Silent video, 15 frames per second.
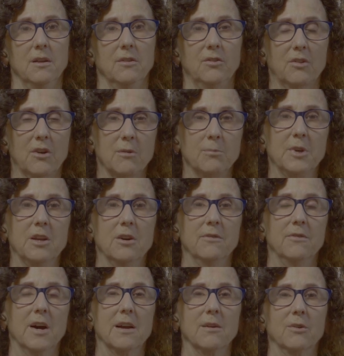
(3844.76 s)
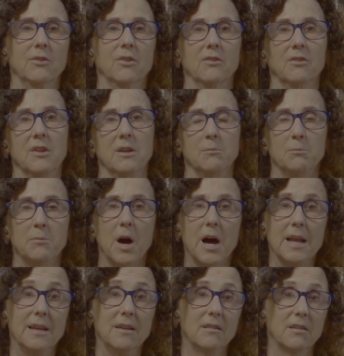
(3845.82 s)
sarbecoviruses that
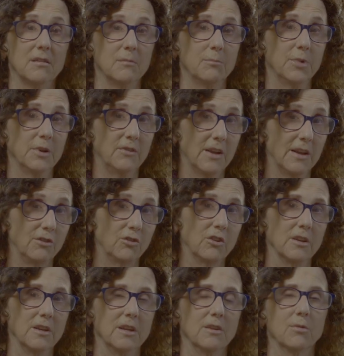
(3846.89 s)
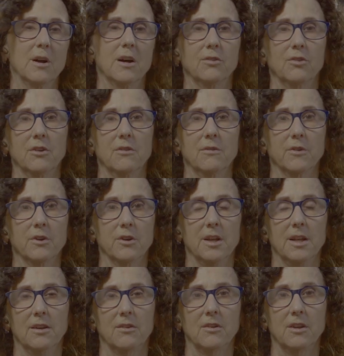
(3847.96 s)
might potentially cross over
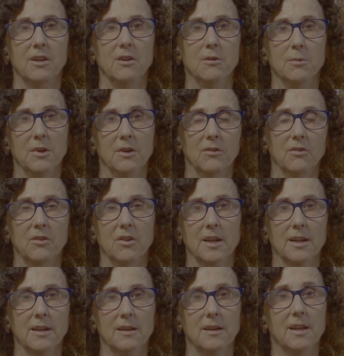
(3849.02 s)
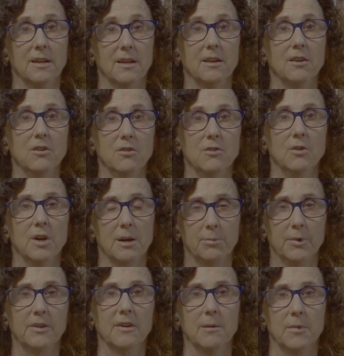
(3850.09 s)
into humans in, in a new
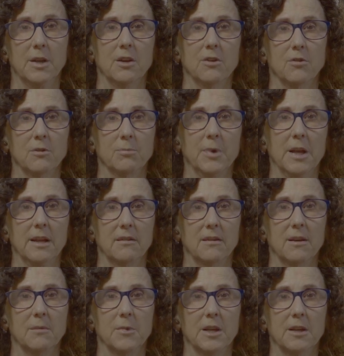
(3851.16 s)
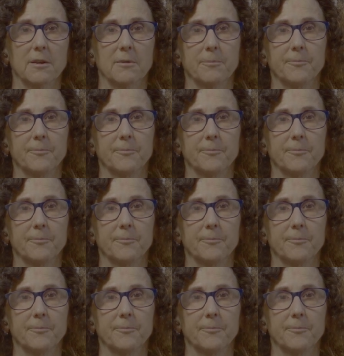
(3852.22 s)
epidemic or pandemic.